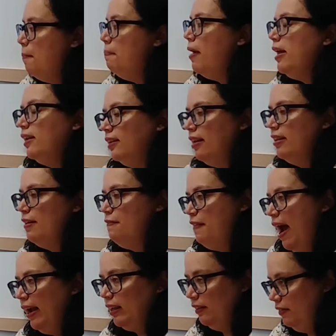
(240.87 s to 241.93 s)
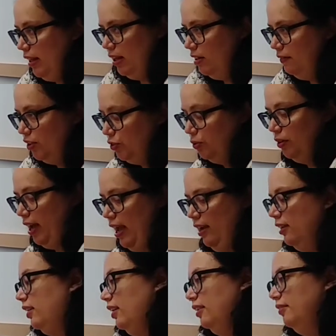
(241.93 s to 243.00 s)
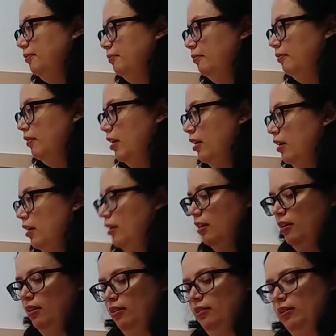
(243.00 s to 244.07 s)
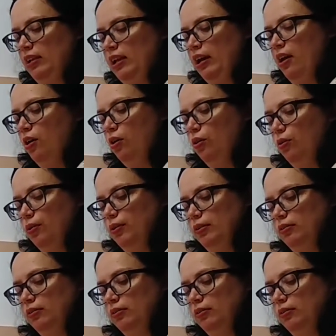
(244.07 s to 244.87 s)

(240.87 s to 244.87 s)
based on the facts of the individual case. So